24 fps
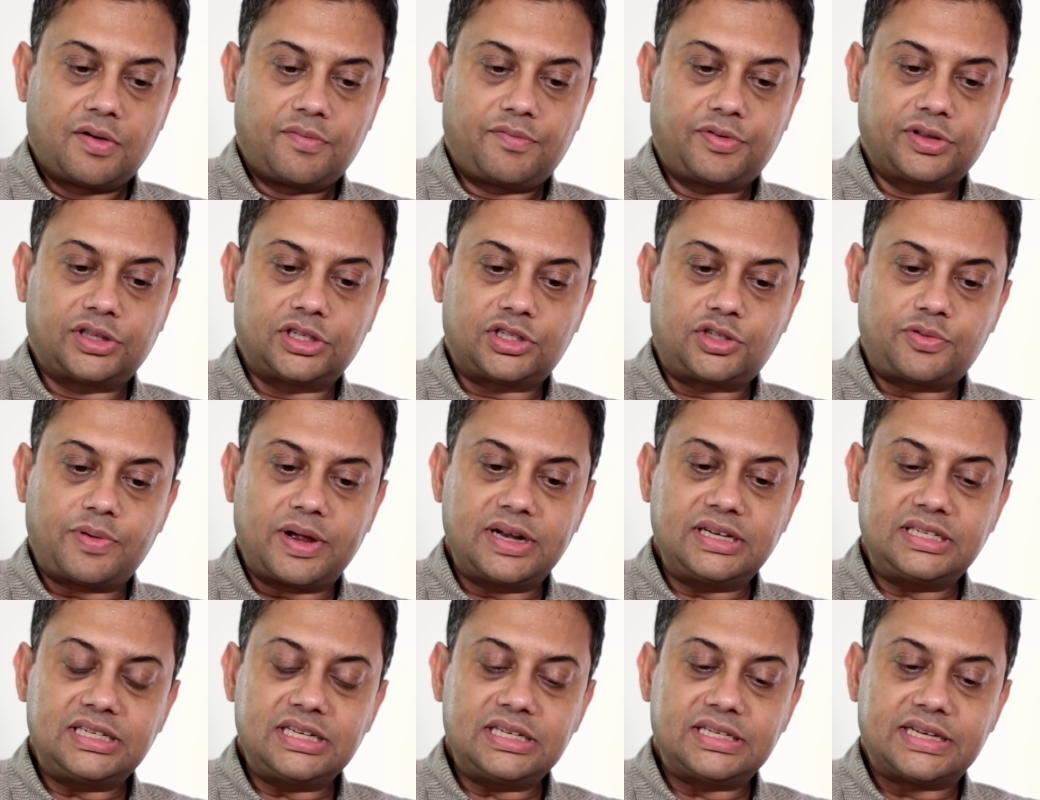For the
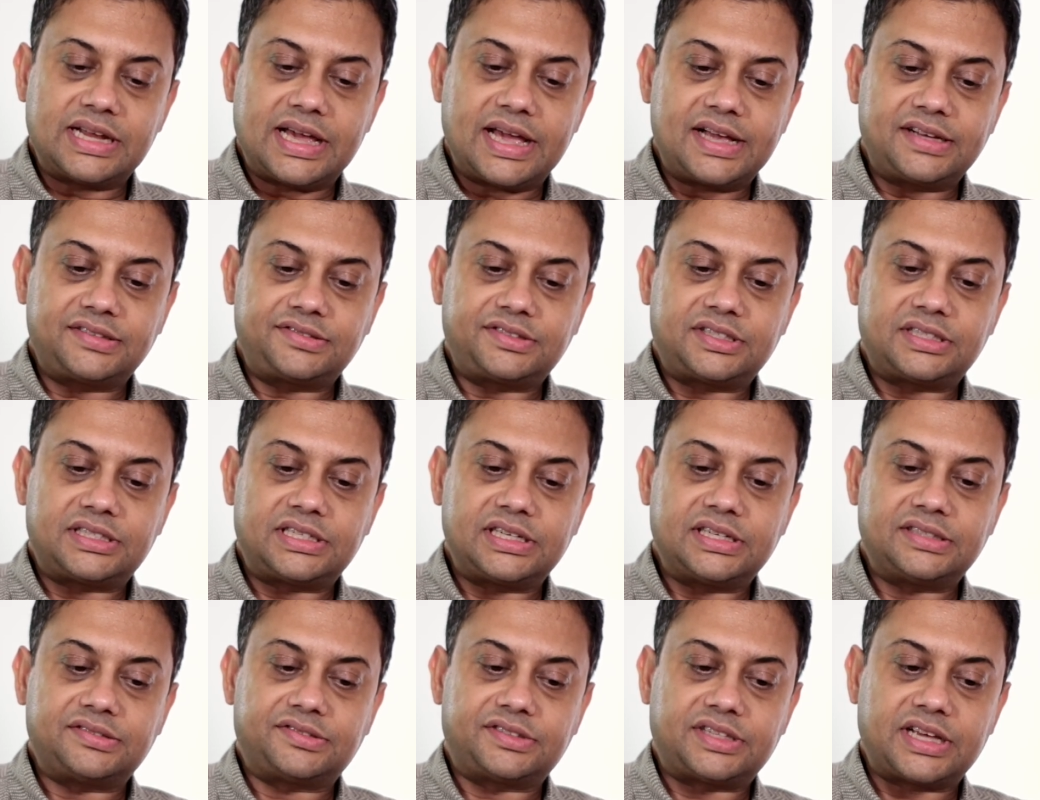20 days that
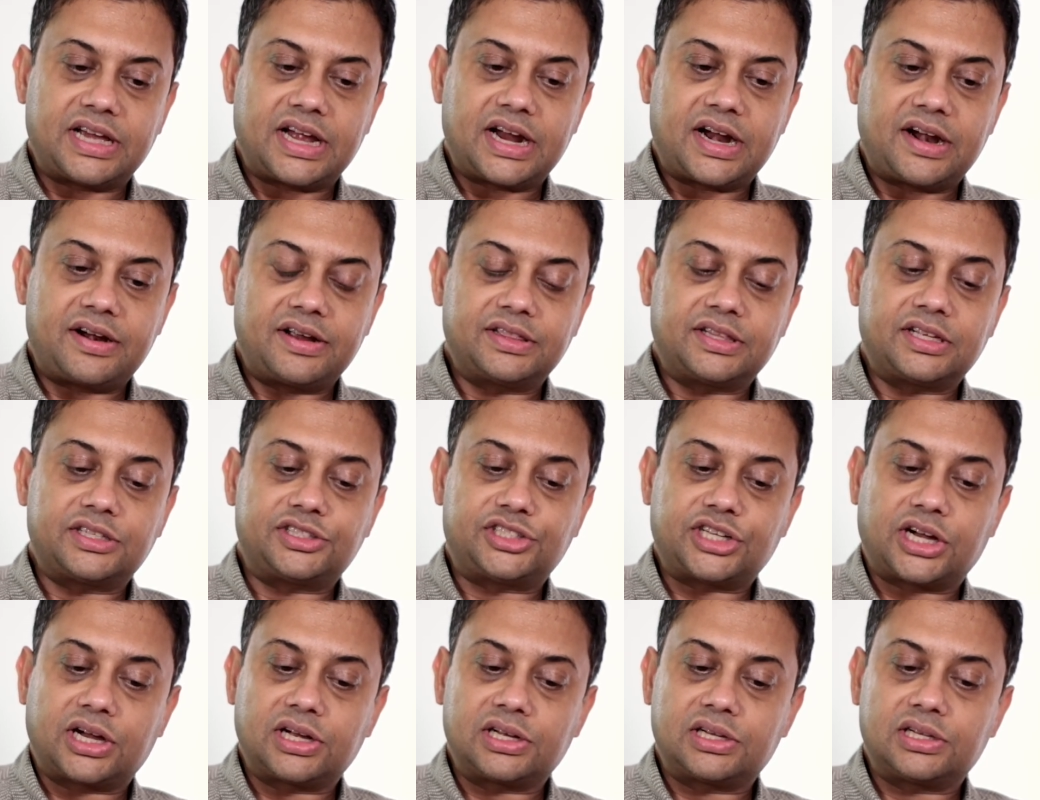he's there in the
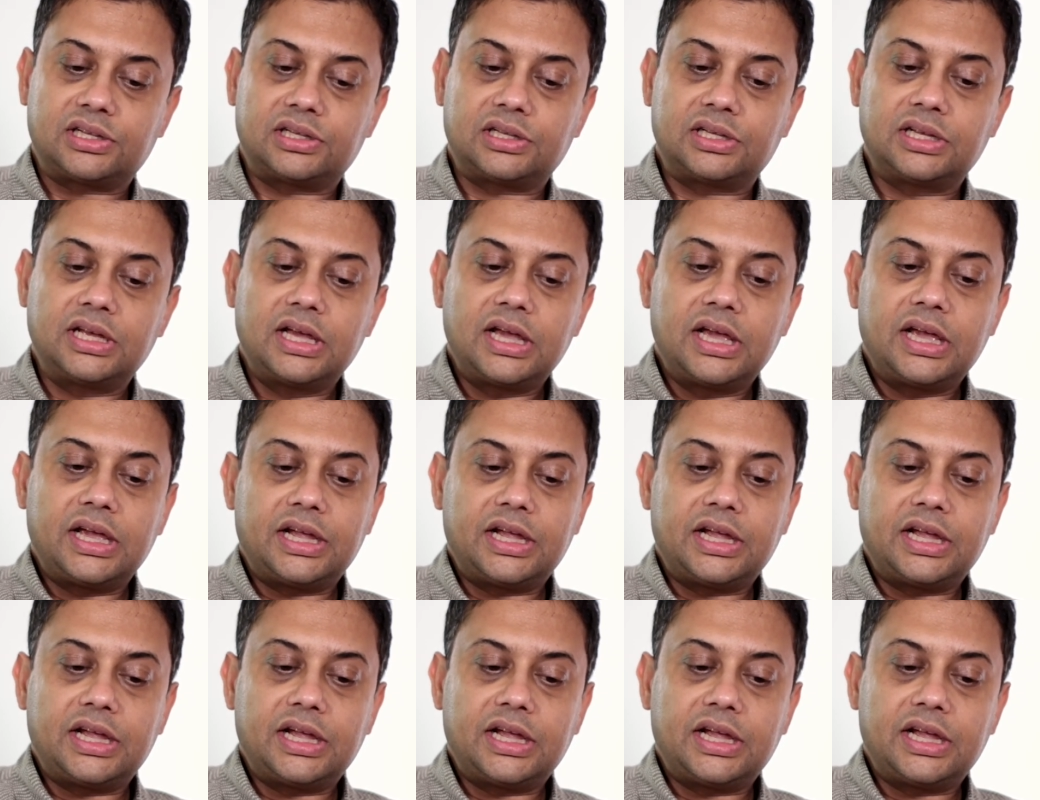jungle,